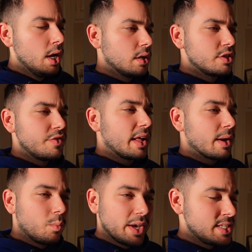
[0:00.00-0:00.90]
I just feel like
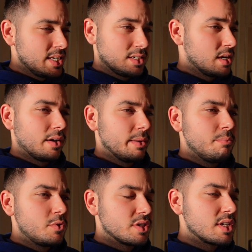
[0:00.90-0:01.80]
I'm wasting
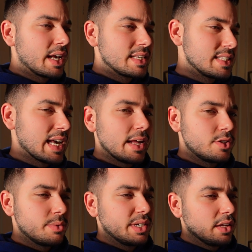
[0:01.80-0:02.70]
time, just like sat
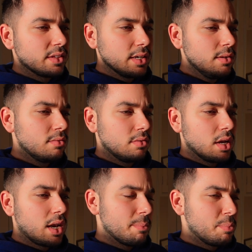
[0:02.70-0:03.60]
doing nothing,
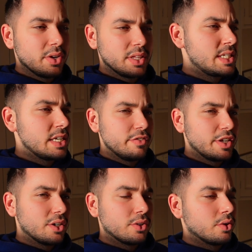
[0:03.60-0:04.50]
and like putting the
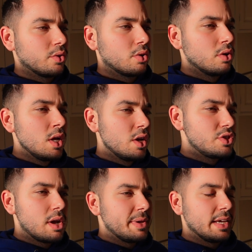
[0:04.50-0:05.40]
TV on, or,
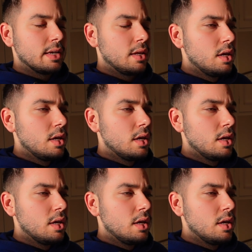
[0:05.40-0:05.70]
do you know what I mean?